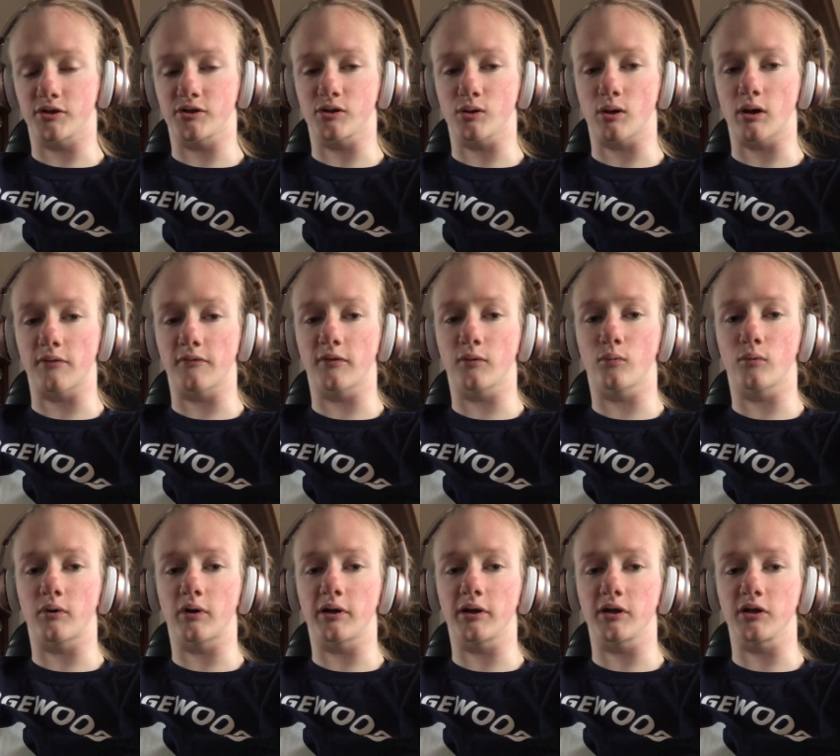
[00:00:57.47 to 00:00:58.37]
so
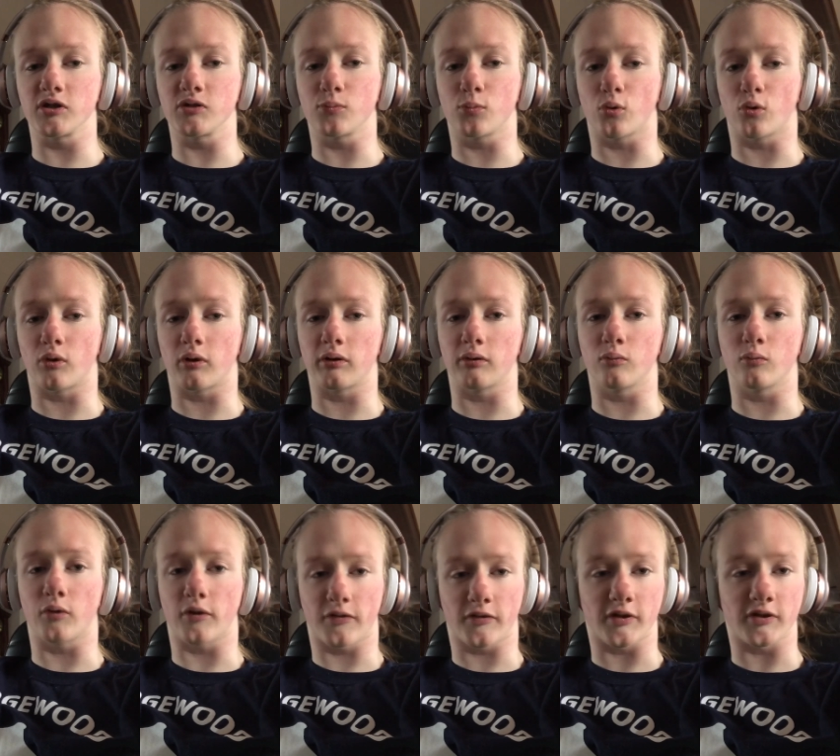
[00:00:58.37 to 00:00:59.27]
everyone is
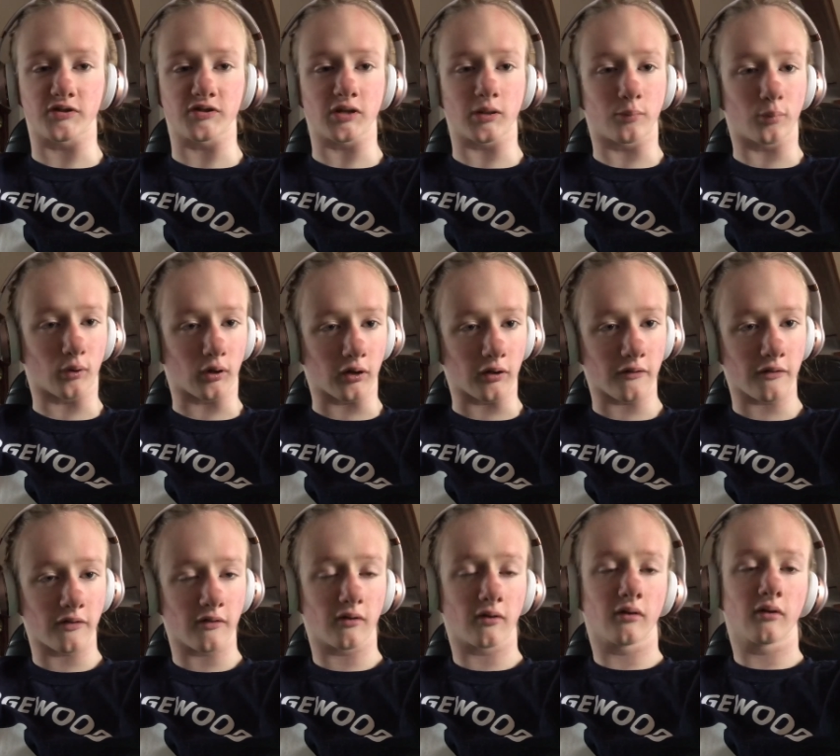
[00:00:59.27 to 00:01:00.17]
born with this at birth.